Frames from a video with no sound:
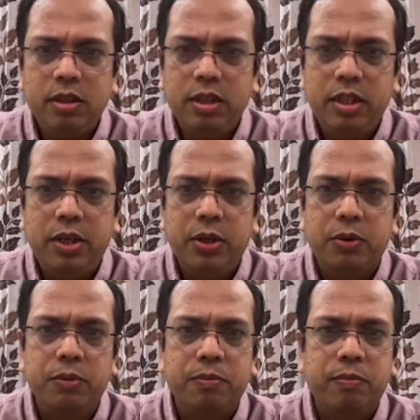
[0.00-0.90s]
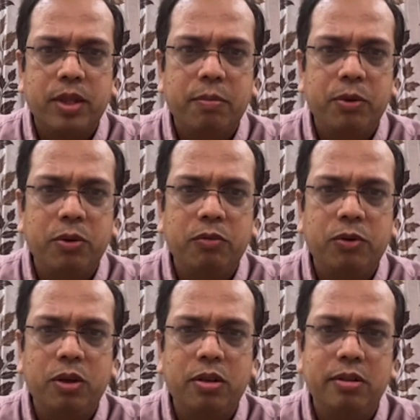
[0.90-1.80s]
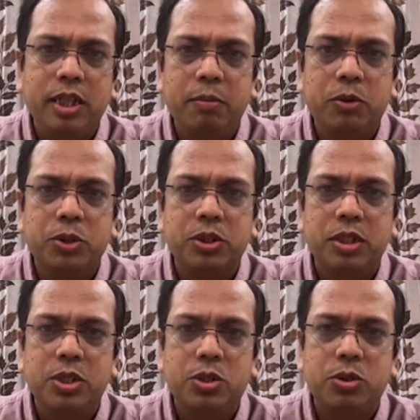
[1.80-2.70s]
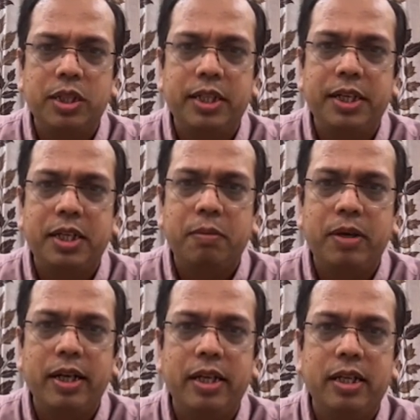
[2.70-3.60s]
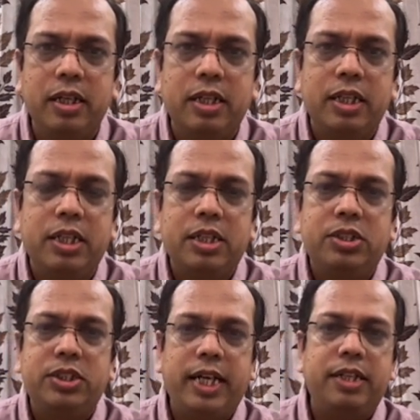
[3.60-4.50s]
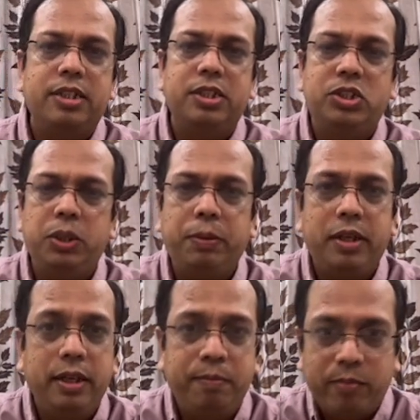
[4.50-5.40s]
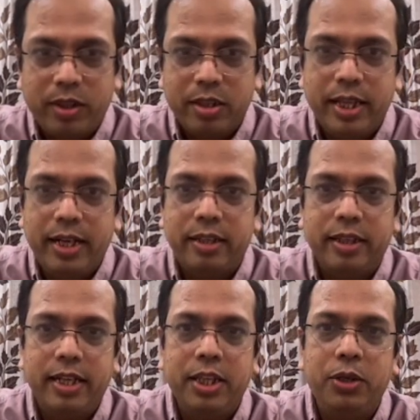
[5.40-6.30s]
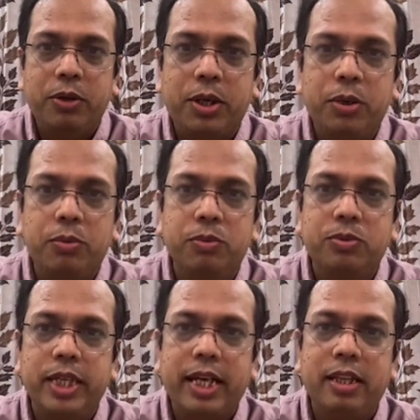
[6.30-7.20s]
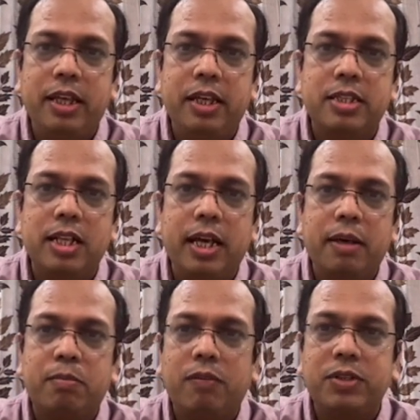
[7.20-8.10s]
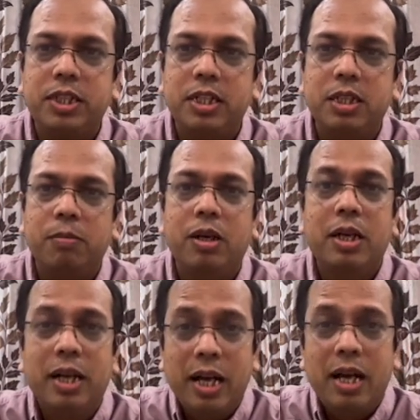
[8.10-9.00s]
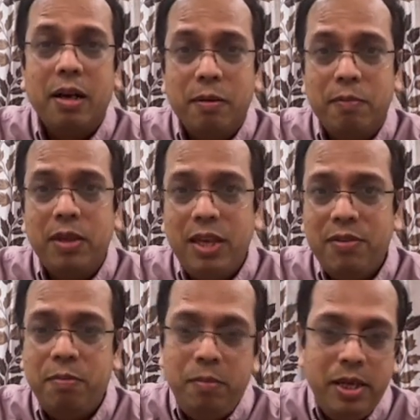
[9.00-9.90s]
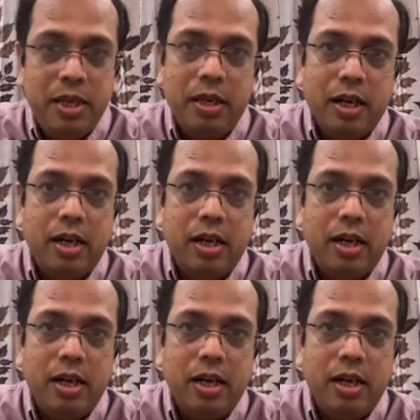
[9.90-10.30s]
here you go. Beautiful emotional story created by ChatGPT. That thing you do. Second thing is like professionalism. Even me,